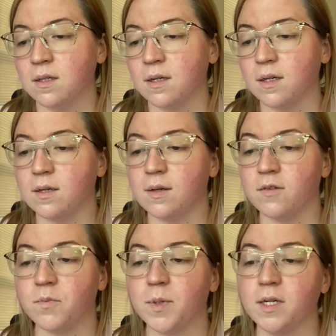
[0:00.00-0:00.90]
know
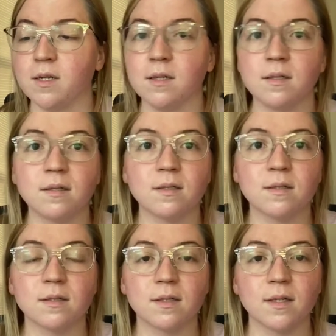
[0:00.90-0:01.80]
I've been
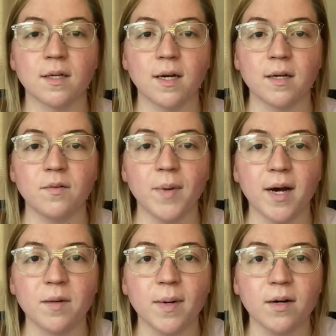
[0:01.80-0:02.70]
kind of
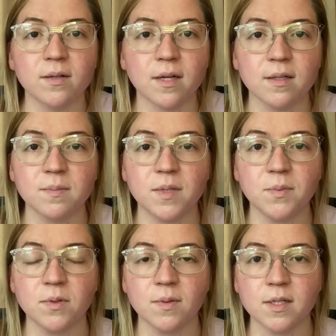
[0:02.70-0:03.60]
bad about telling
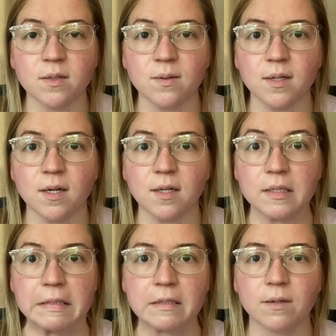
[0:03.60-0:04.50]
people what's going
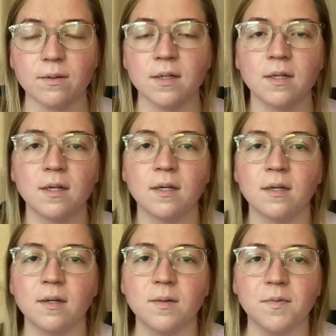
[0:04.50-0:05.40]
on, so
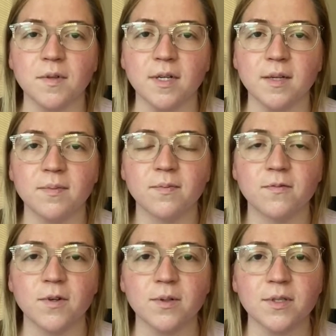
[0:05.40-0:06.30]
hopefully
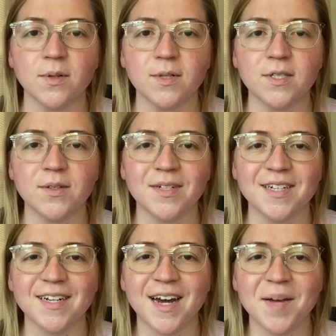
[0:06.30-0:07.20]
folks know to tune
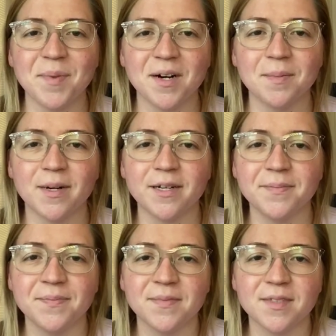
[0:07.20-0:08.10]
in. Hi, Barbara.
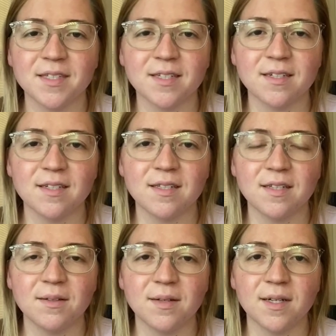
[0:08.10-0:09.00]
It's good to
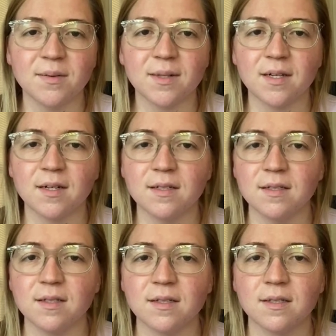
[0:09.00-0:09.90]
see you here with
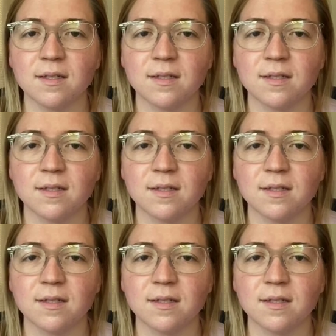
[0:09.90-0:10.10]
us.